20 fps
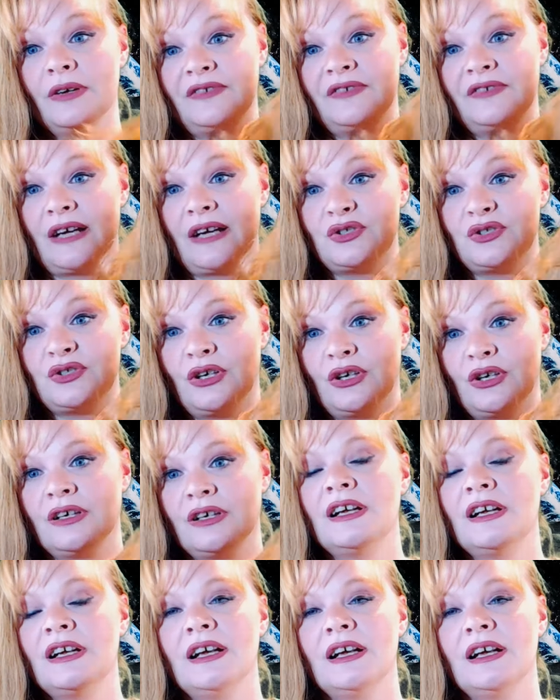texture.
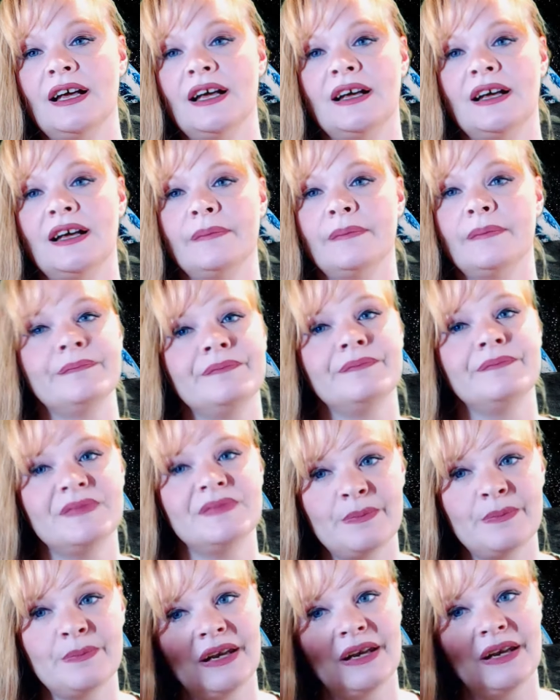
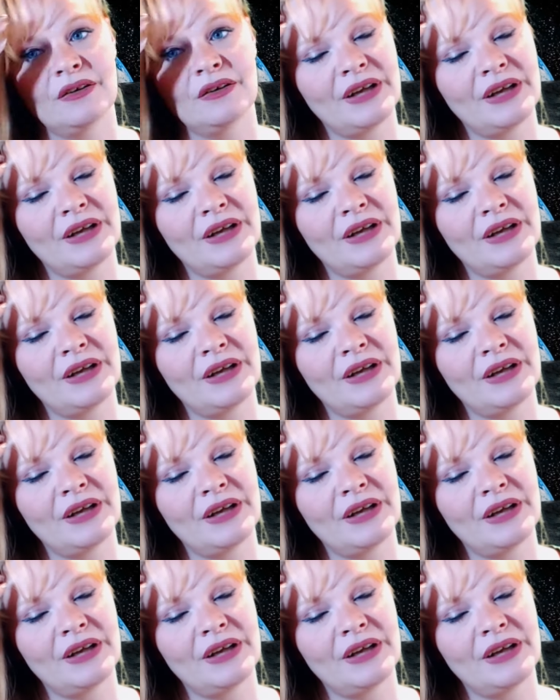Depending